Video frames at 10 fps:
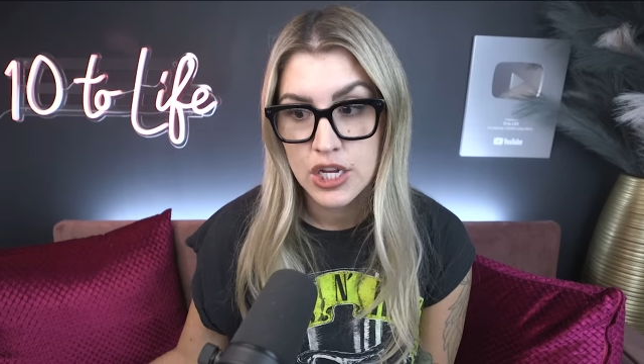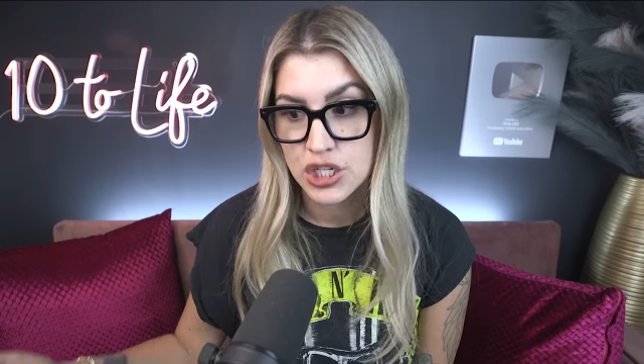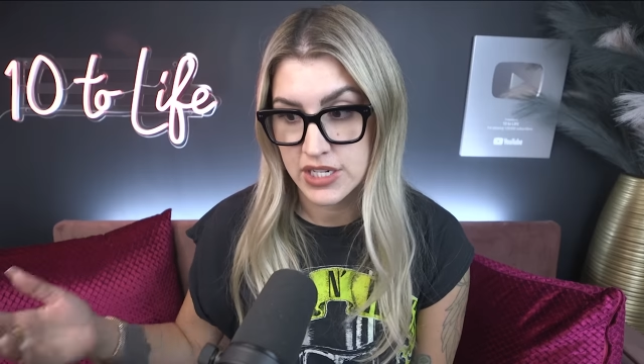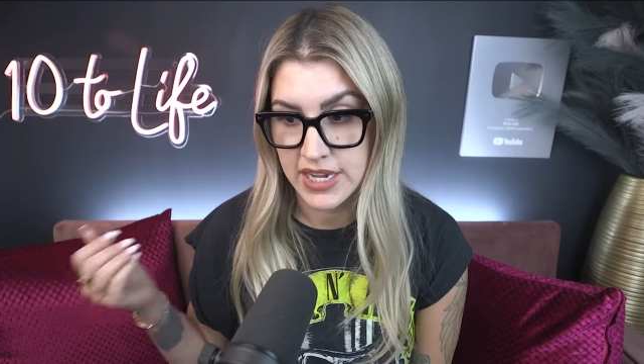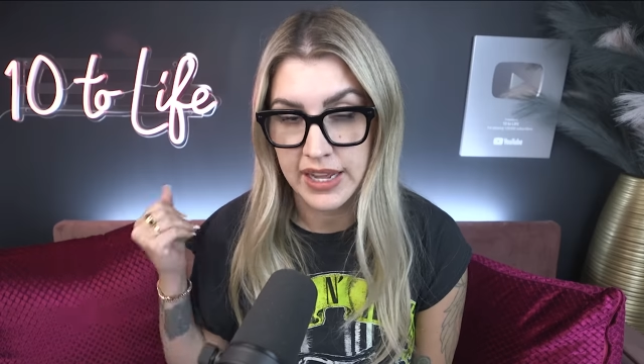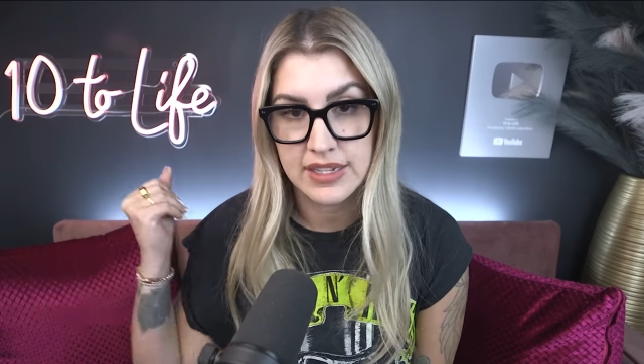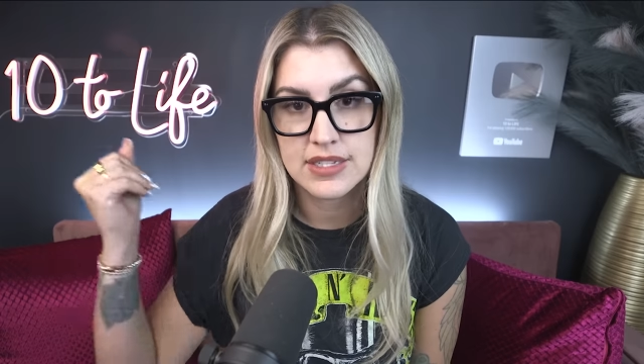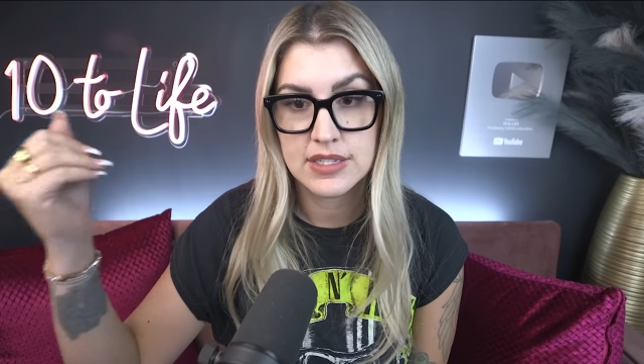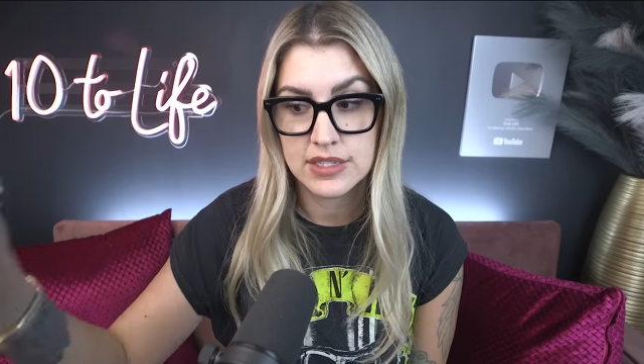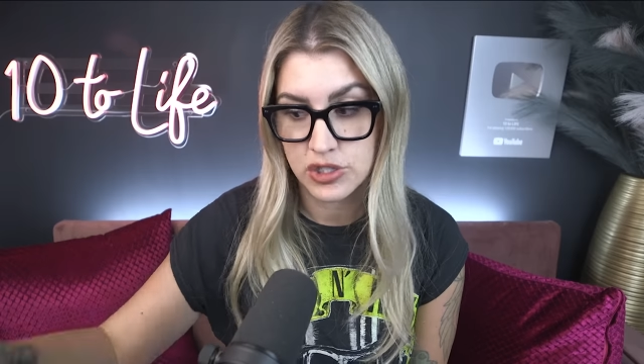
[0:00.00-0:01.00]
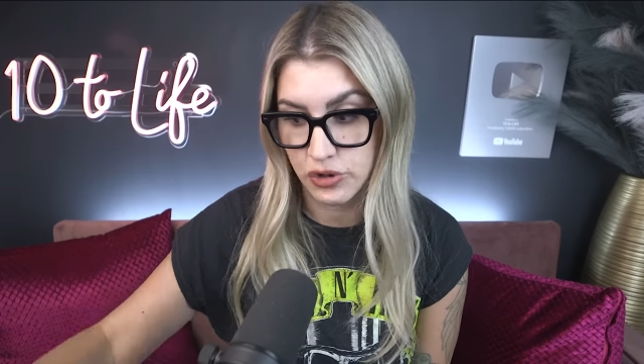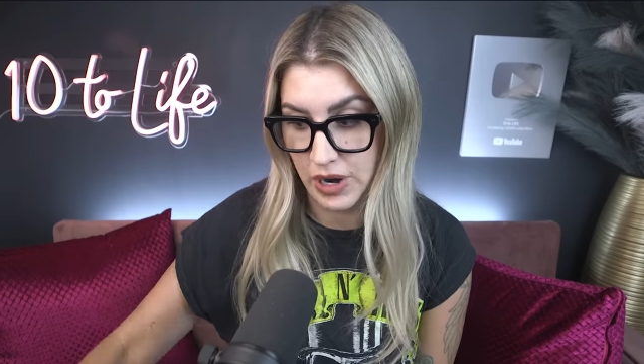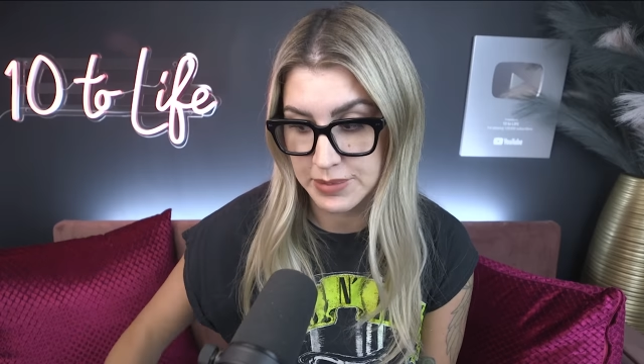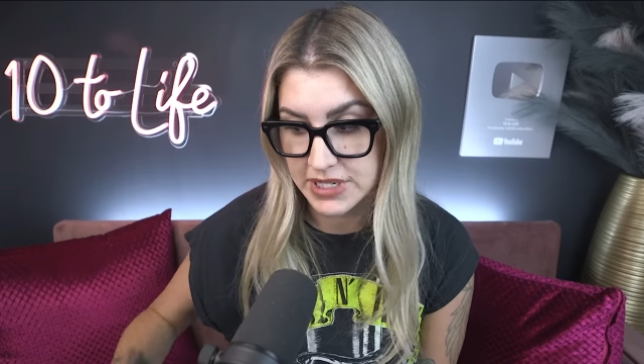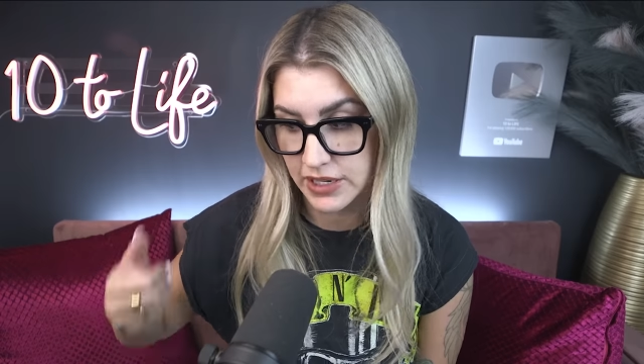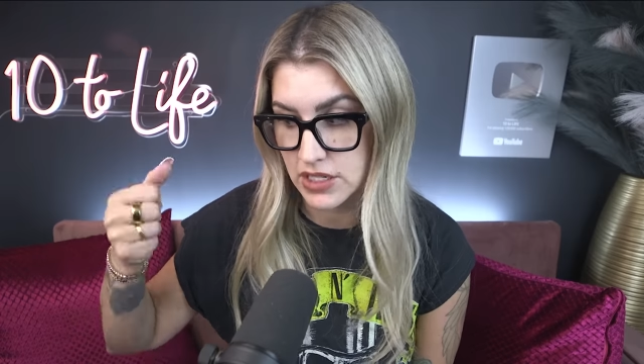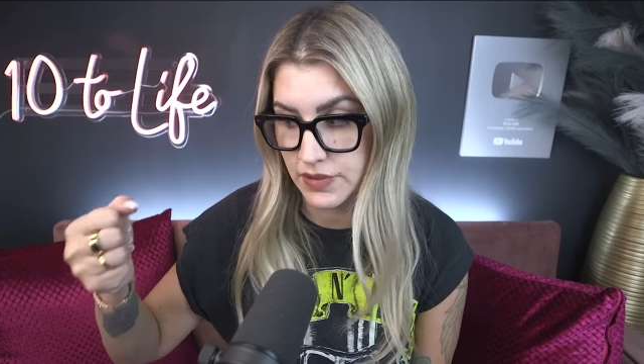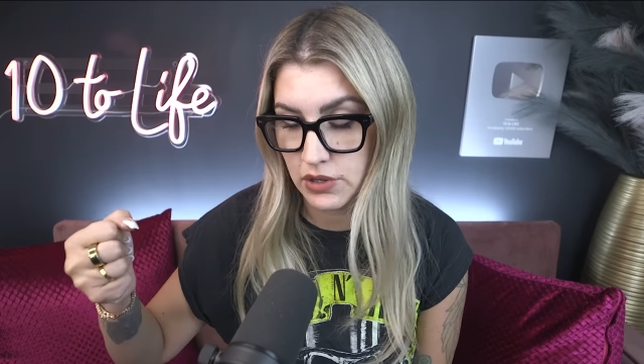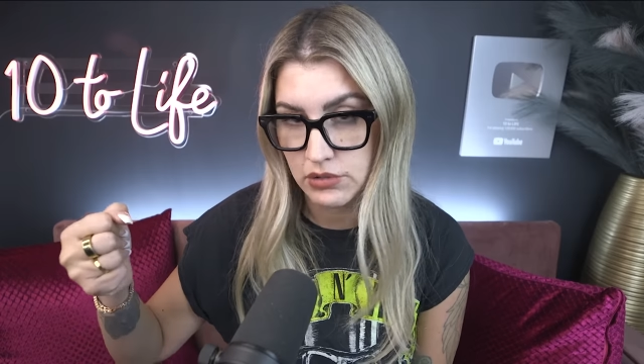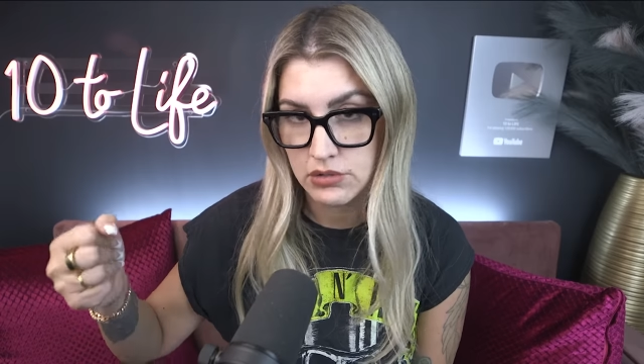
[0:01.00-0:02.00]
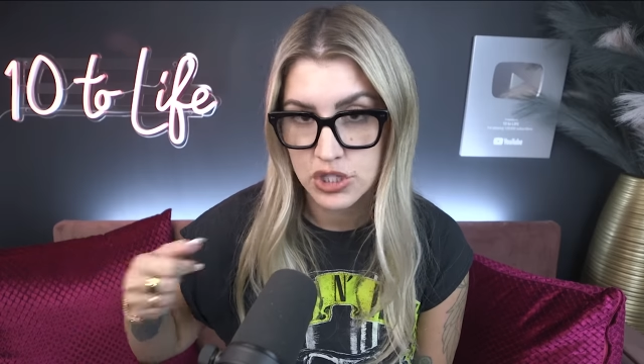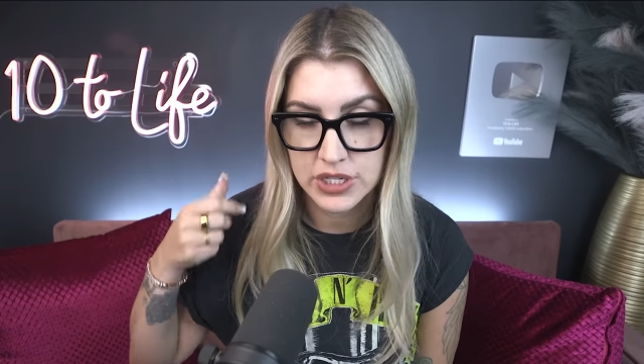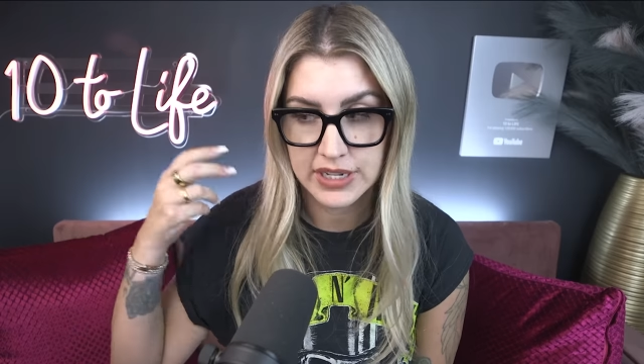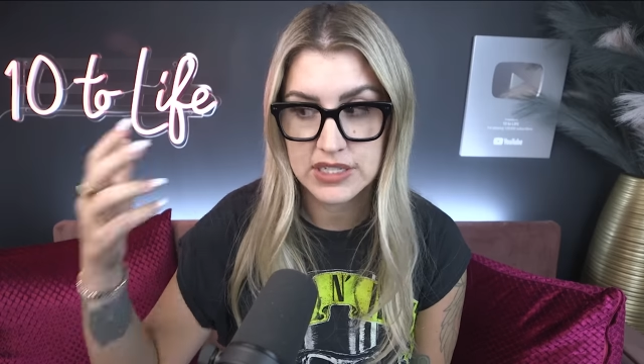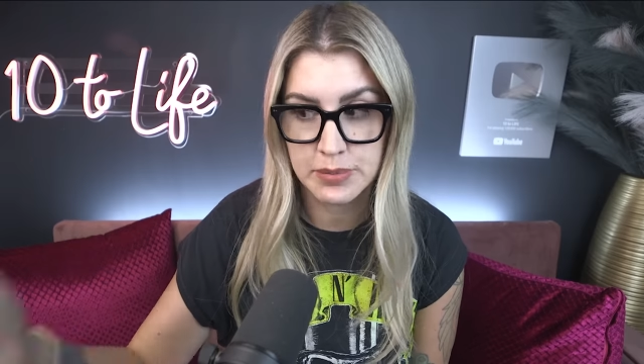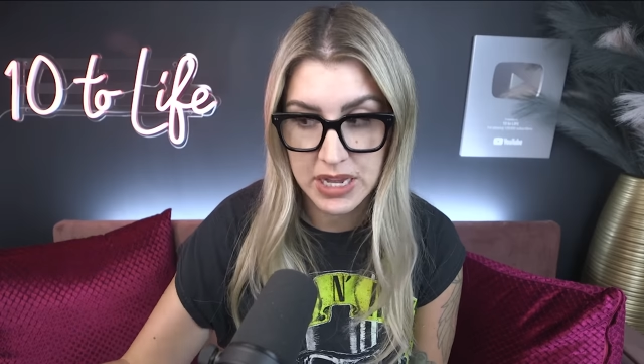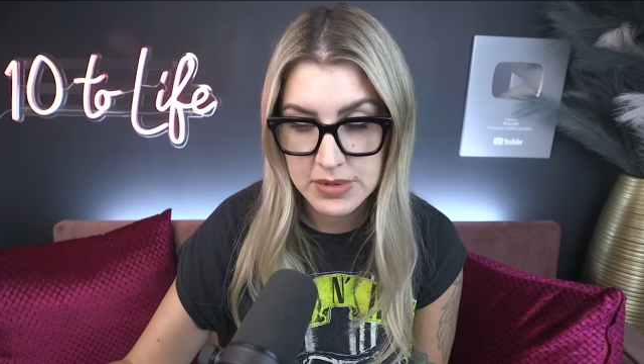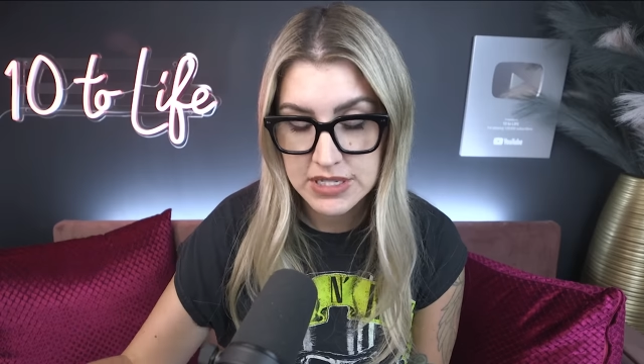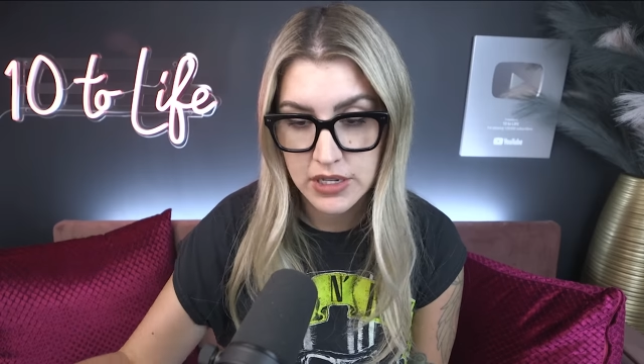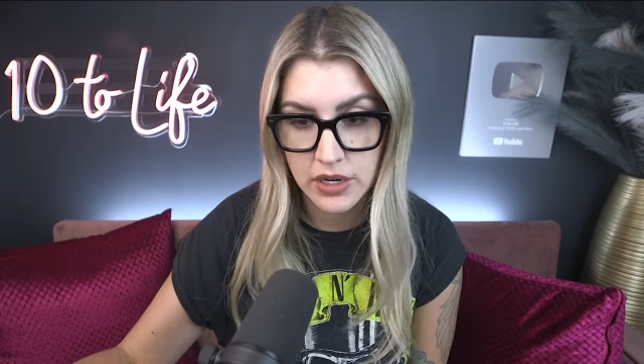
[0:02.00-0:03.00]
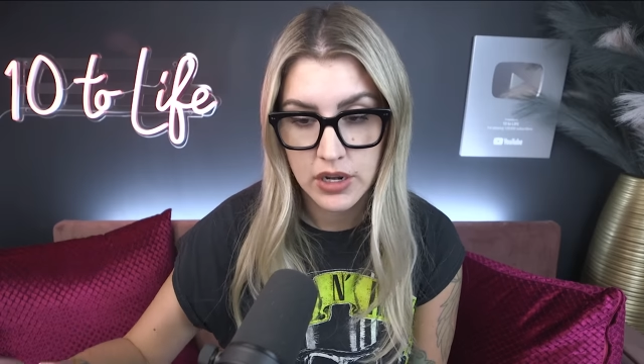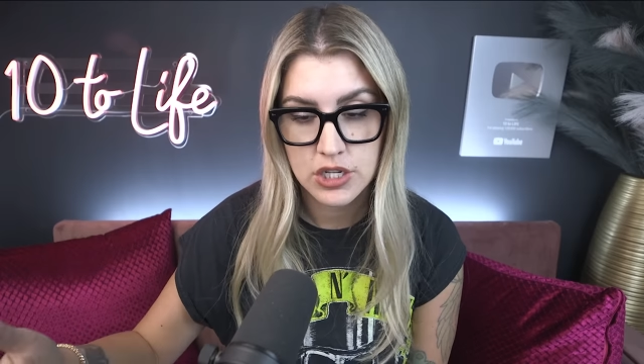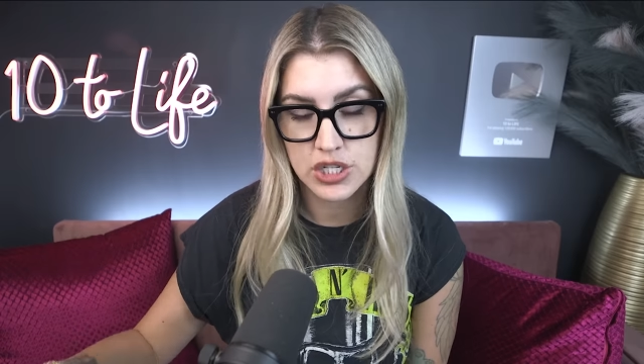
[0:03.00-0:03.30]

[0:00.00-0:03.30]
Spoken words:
She texts, she grabs Danny's phone, she texts the babysitter,